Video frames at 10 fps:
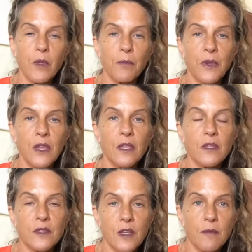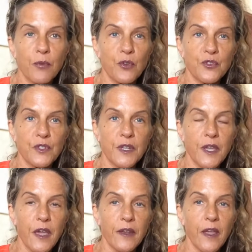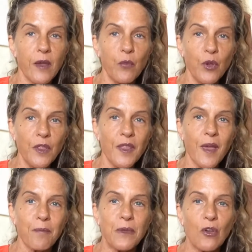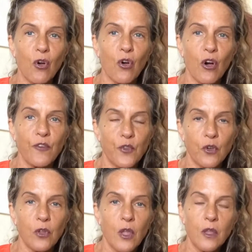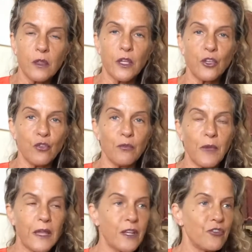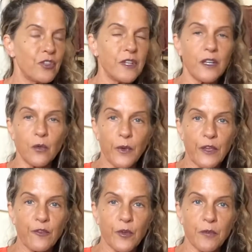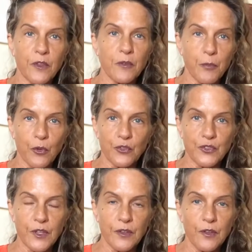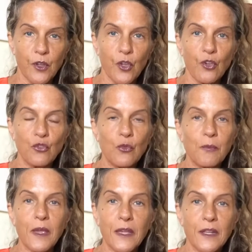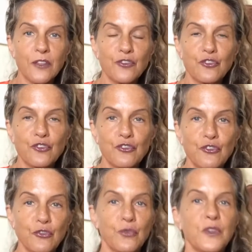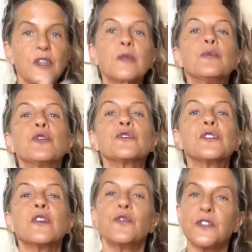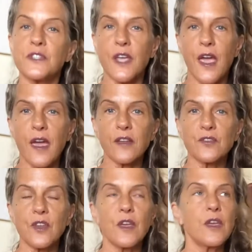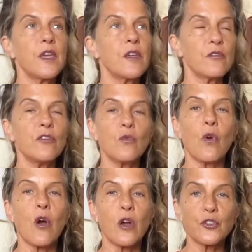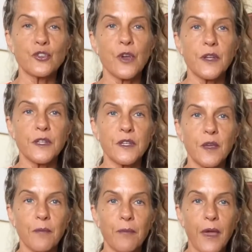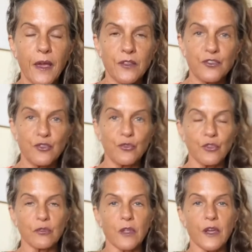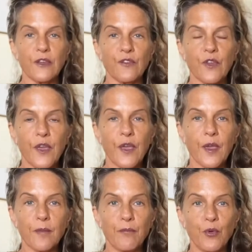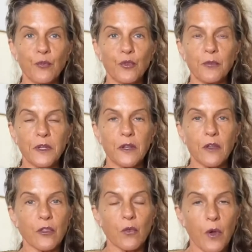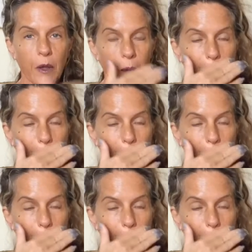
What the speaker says: picking the same person again. And wouldn't that be awful? Like, you managed to get away from this person. You managed to keep yourself intact. Here you are trying to get back to your life, and boom, you meet another one.